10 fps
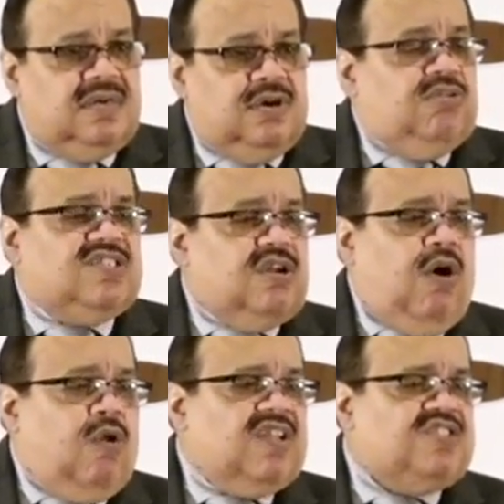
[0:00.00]
who is the
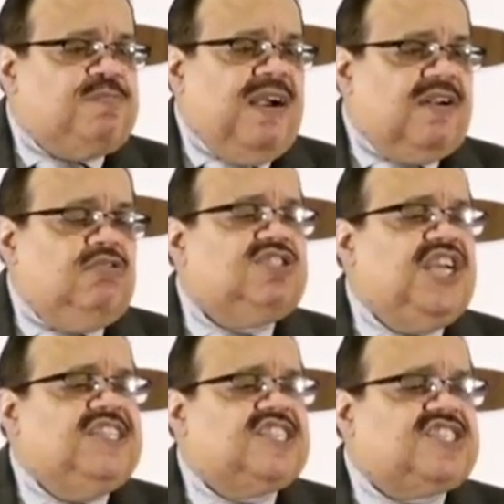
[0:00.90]
Holy Spirit, who
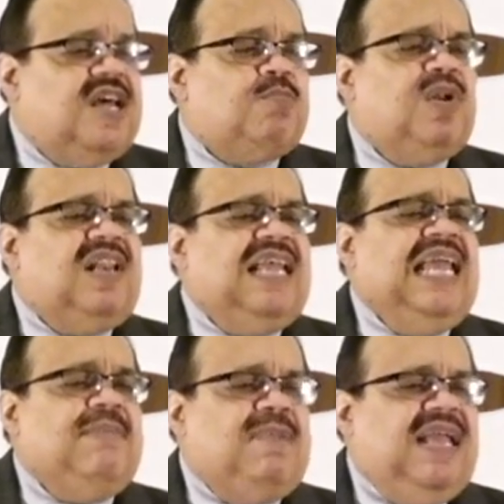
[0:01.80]
Jesus said would
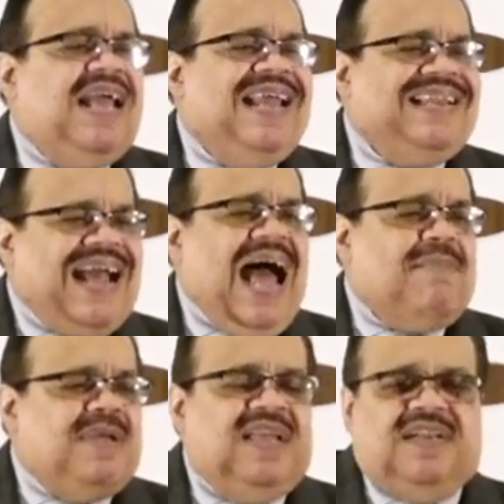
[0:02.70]
lead me and
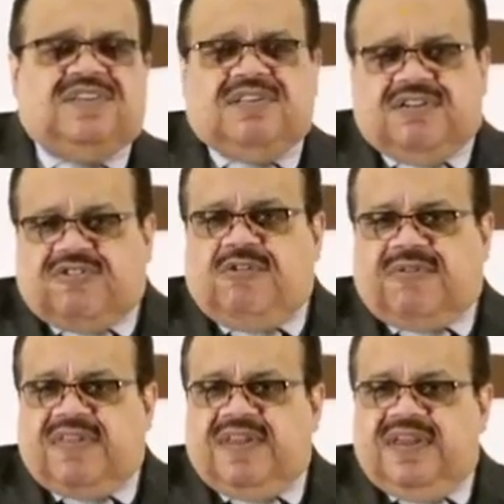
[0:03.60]
guide me into the truth.
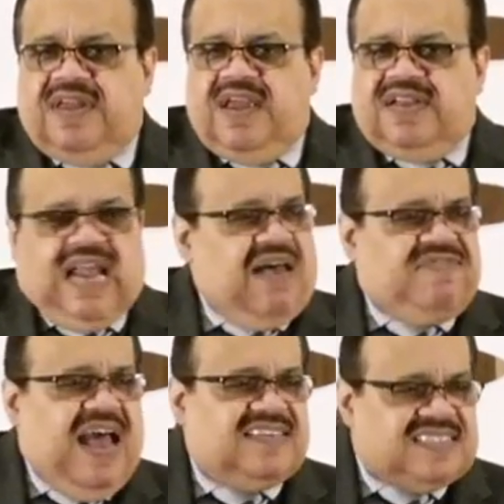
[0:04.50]
Now, I've
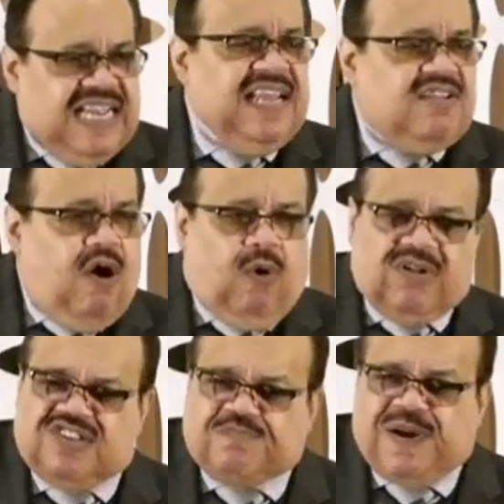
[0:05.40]
not seen the
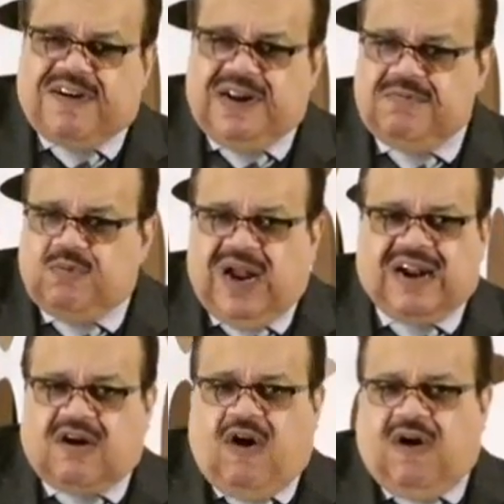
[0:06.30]
Holy Spirit, what I
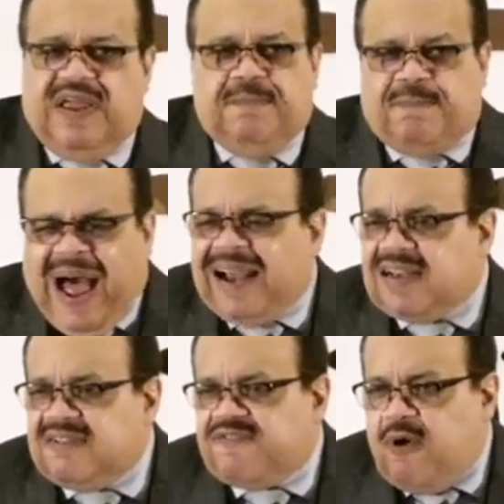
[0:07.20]
call in
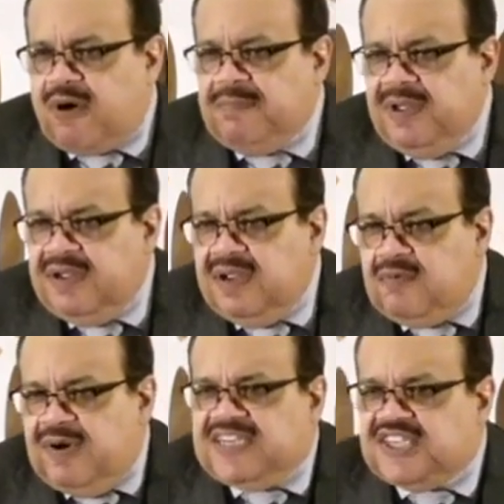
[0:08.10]
bodily form,
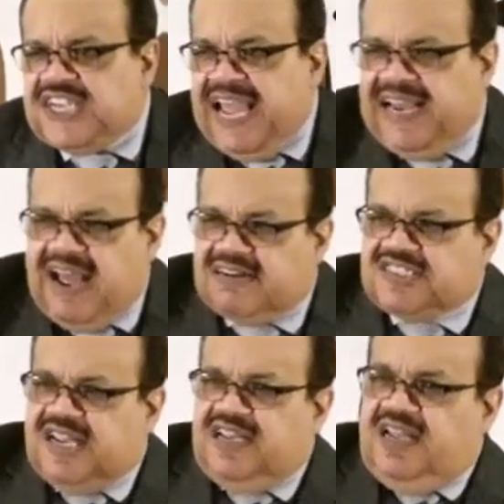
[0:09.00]
reach his hand out and
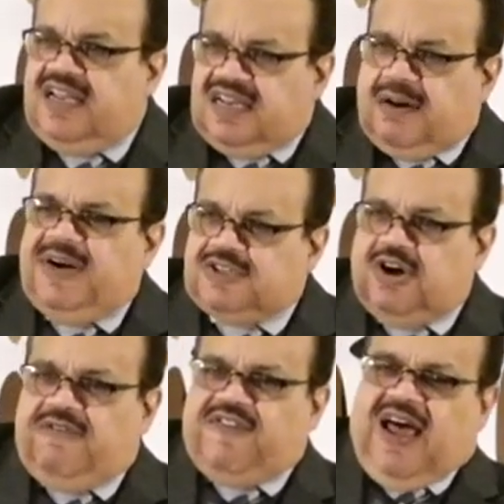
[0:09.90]
say, Come here,
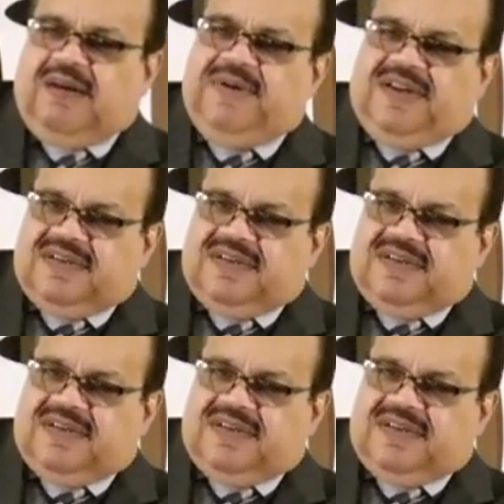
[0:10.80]
Joe, follow me.